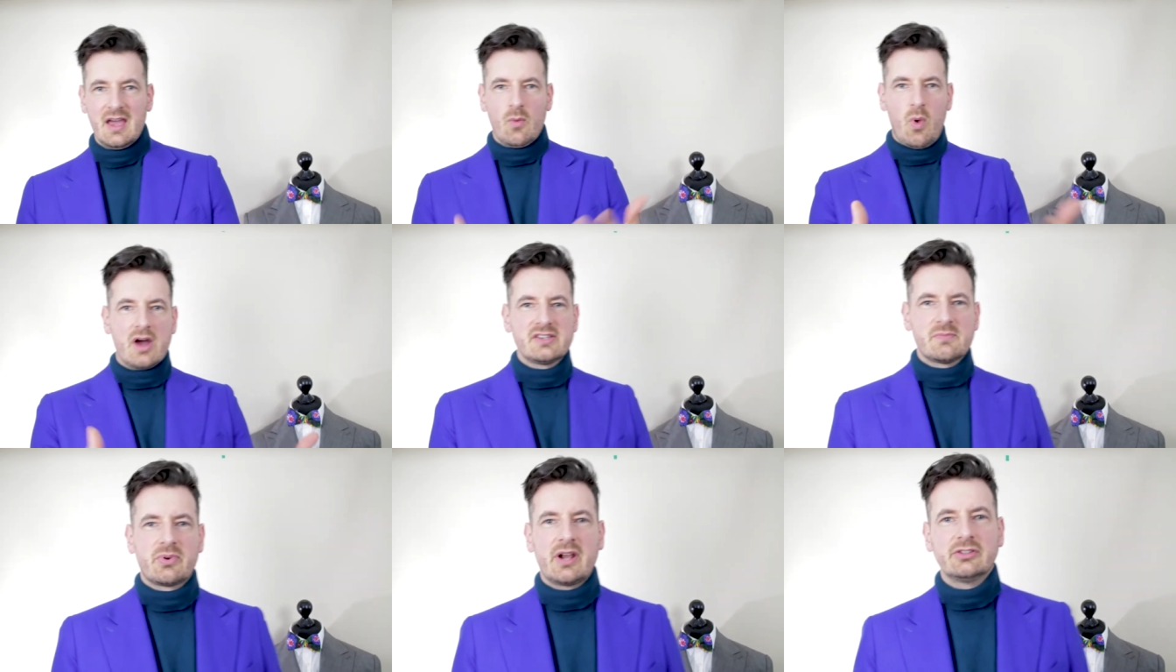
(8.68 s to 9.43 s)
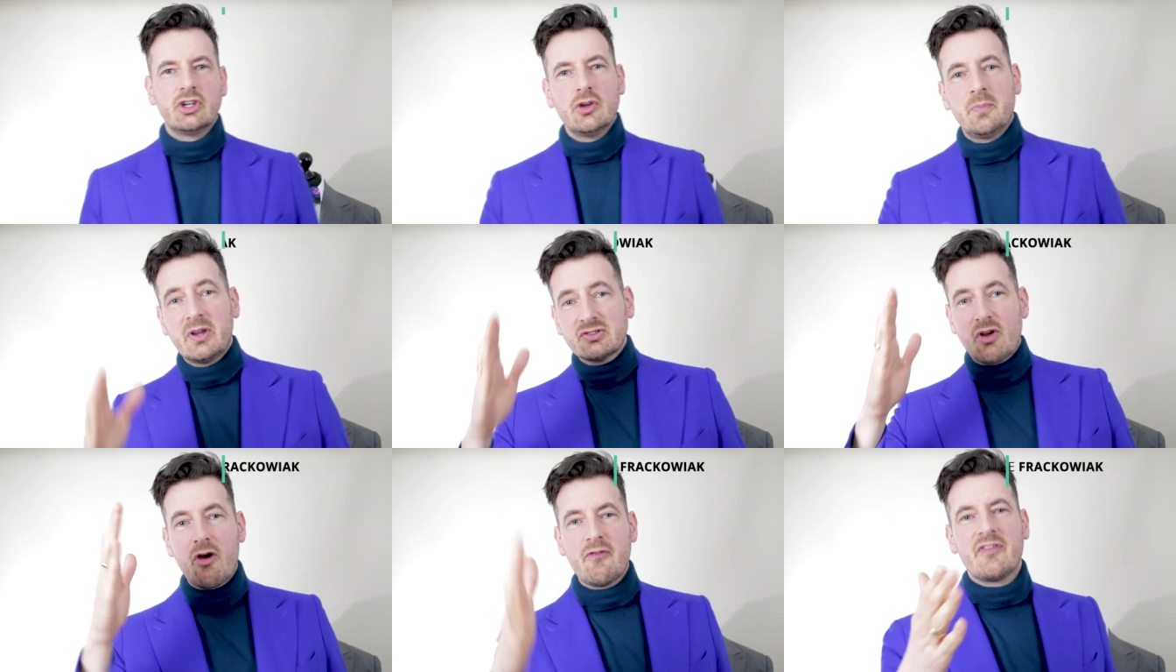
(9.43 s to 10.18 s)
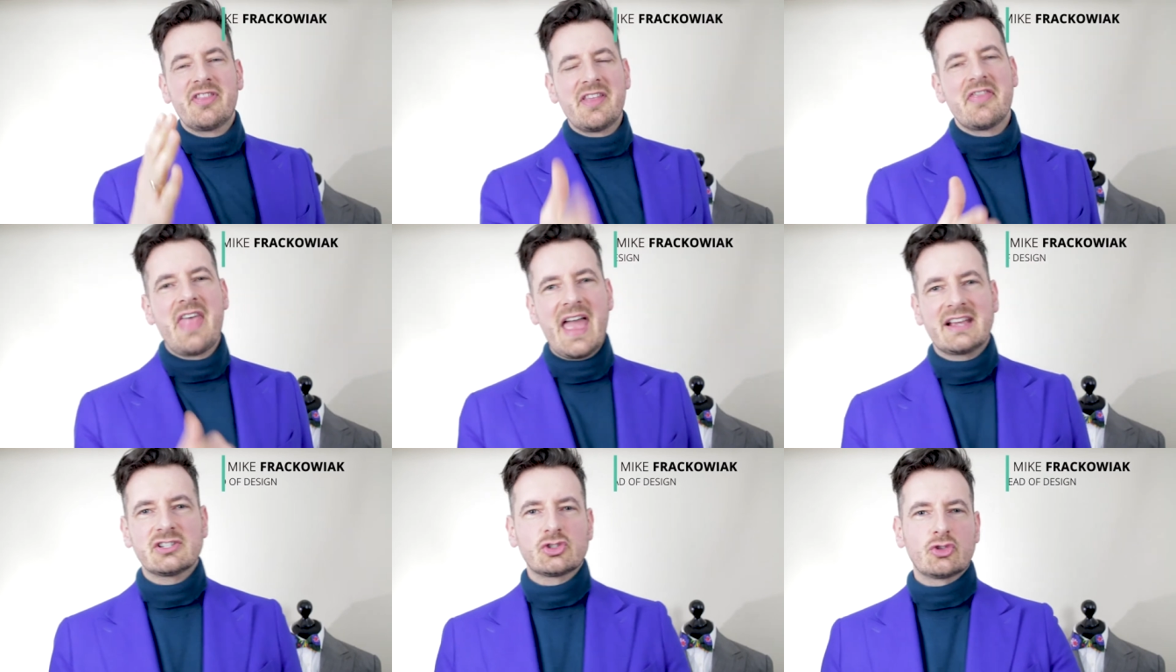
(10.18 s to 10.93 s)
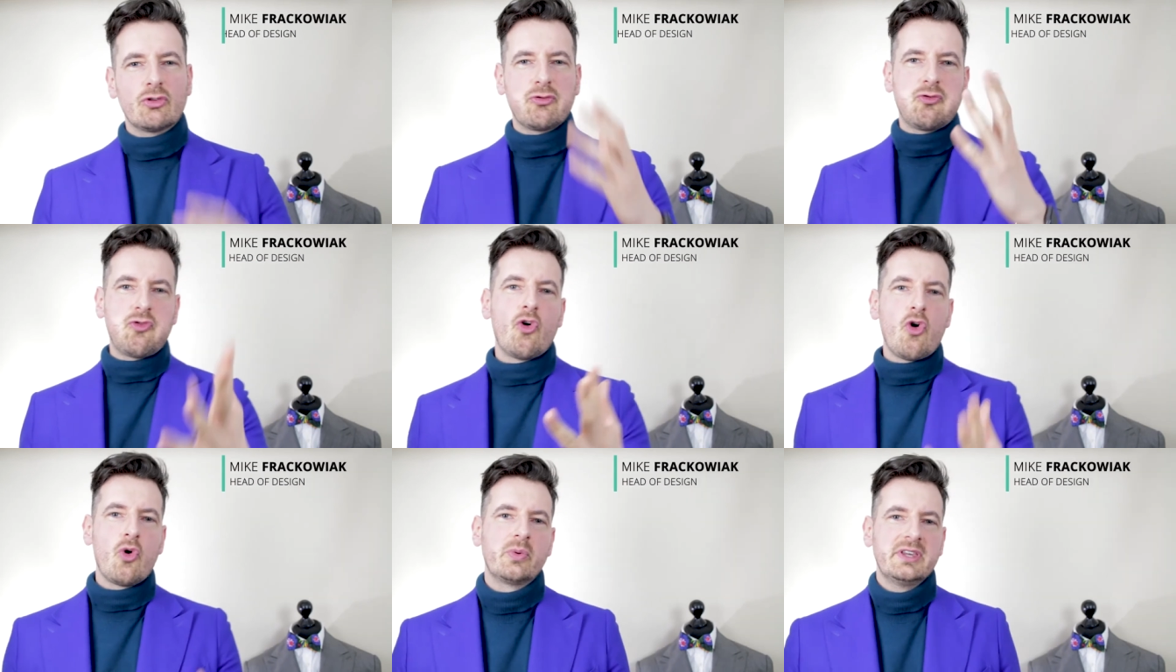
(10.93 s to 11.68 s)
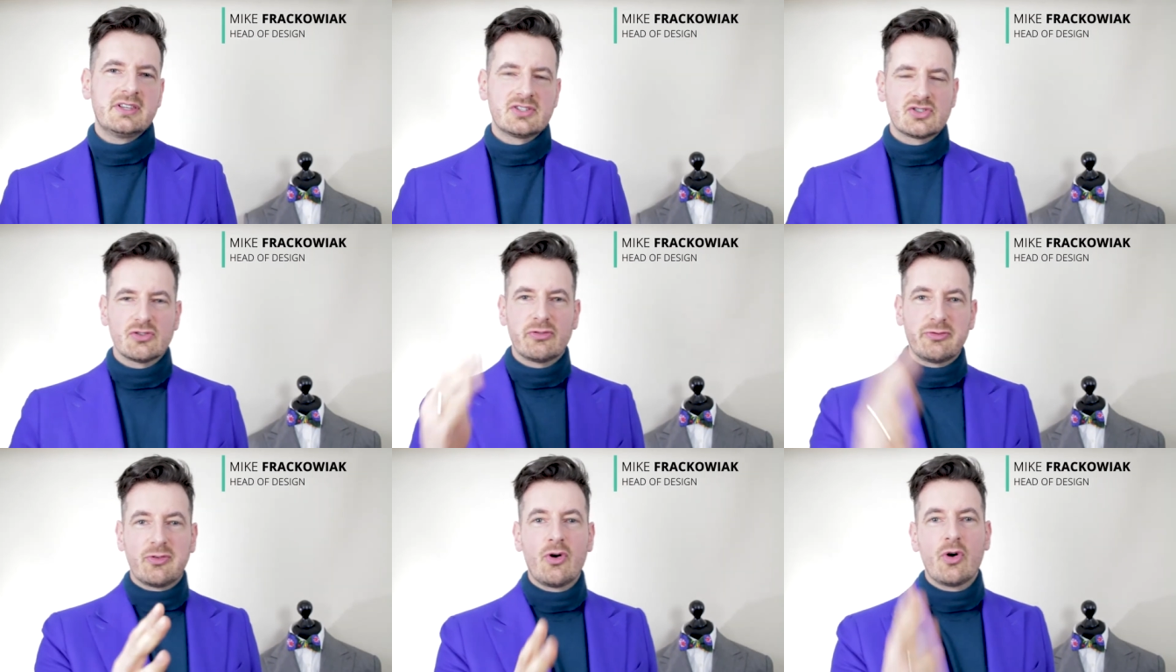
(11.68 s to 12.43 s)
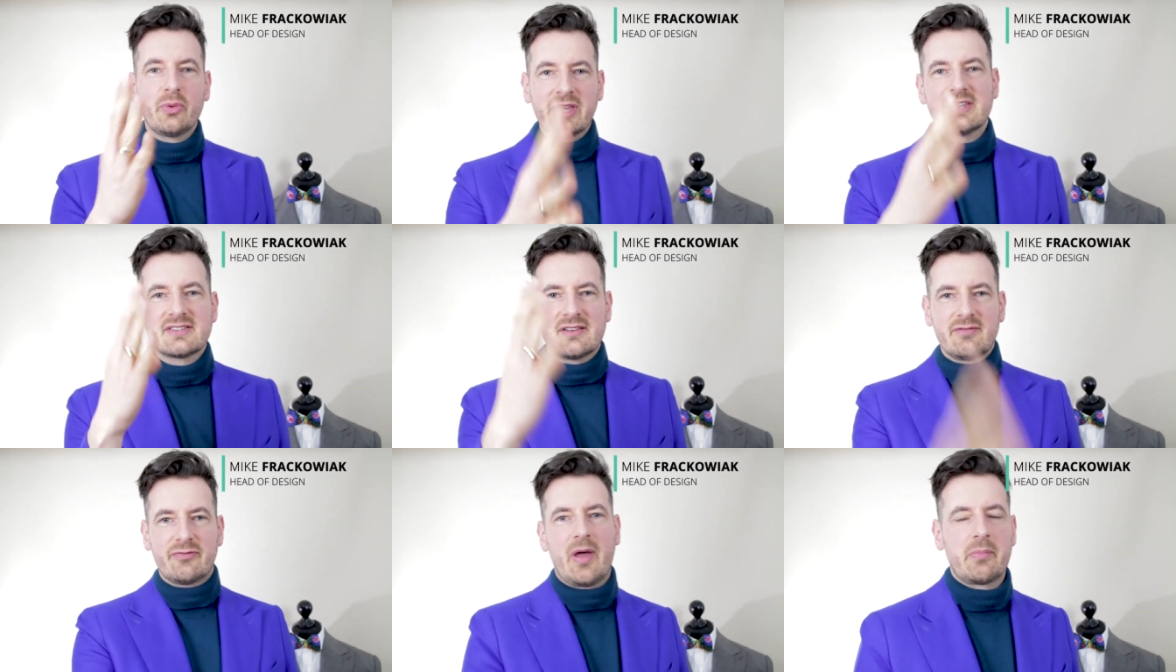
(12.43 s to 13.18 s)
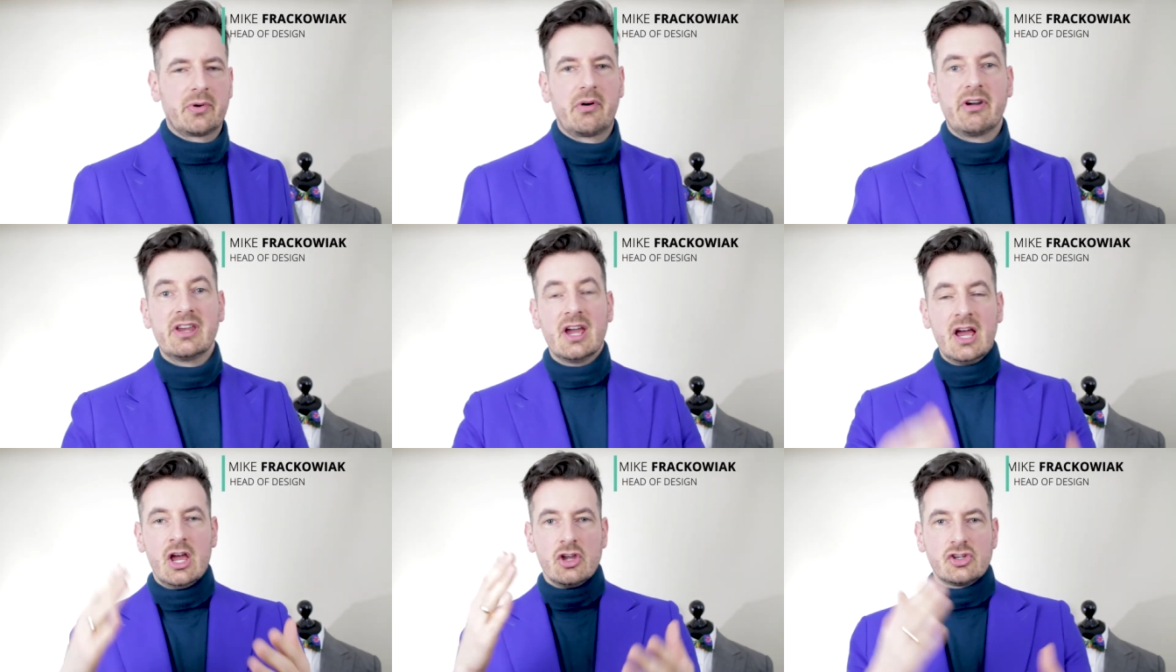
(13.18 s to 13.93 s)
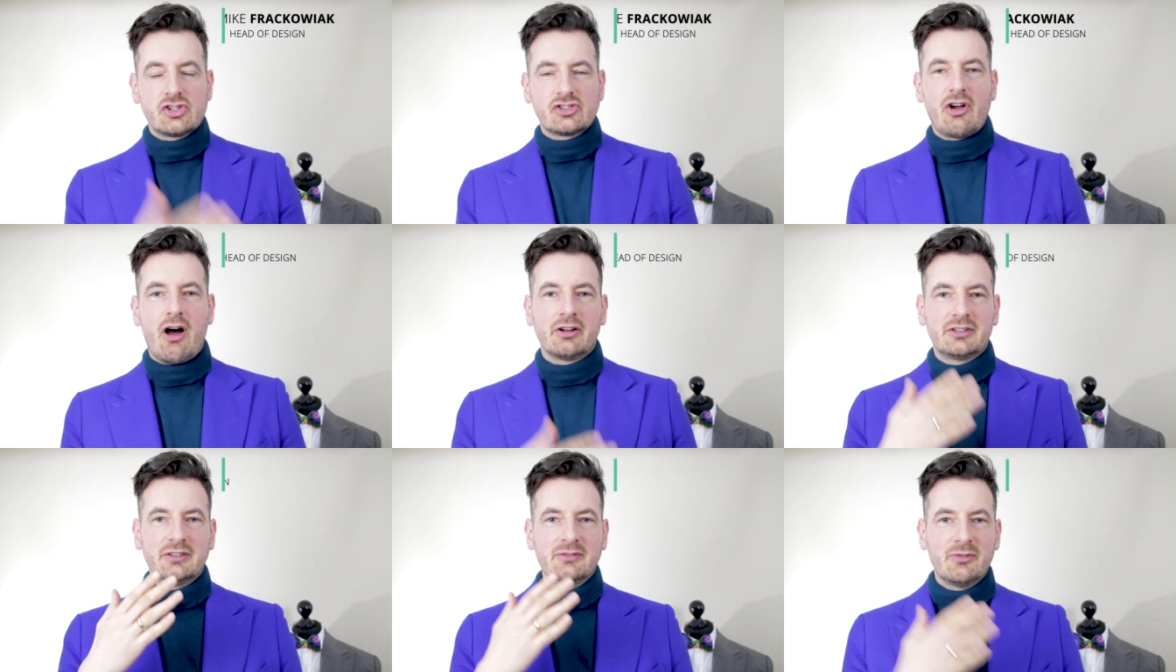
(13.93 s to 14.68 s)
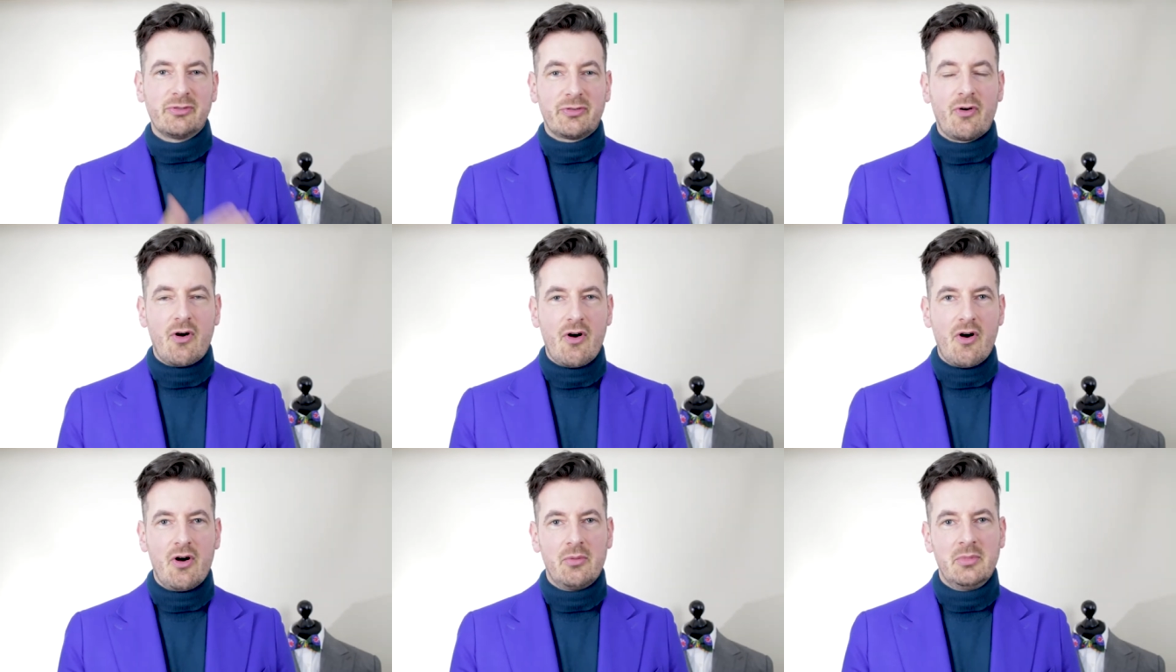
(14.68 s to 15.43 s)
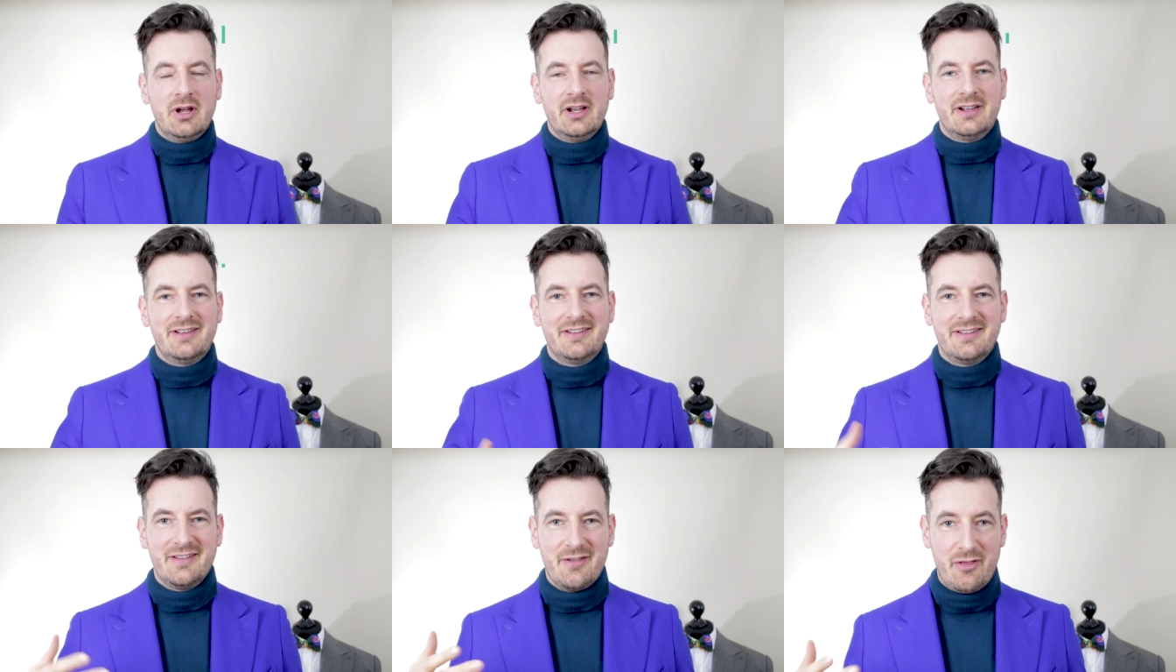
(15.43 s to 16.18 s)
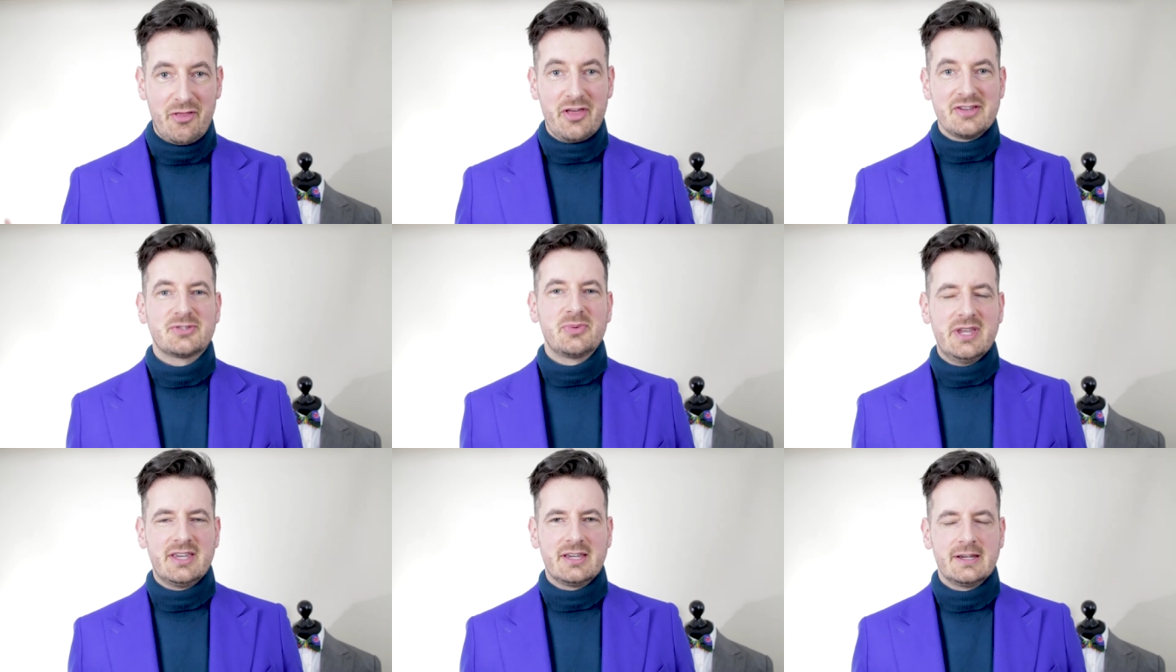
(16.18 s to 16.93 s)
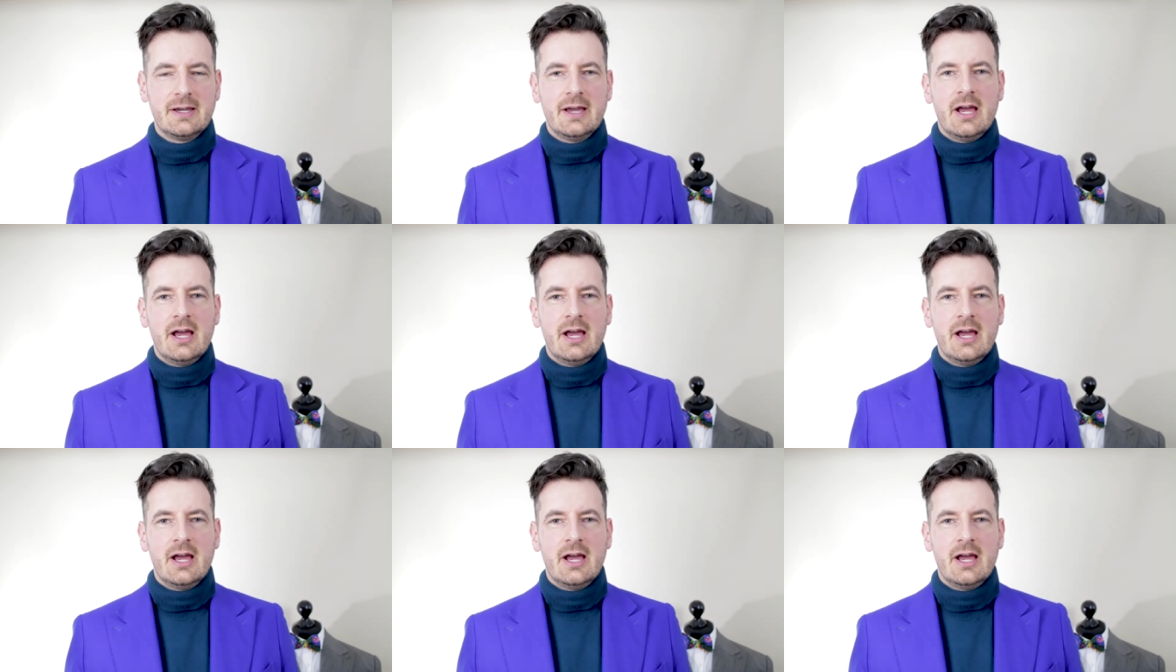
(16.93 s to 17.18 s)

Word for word: Why is it brand new? Because over the next four weeks, four weeks in February, starting from this week,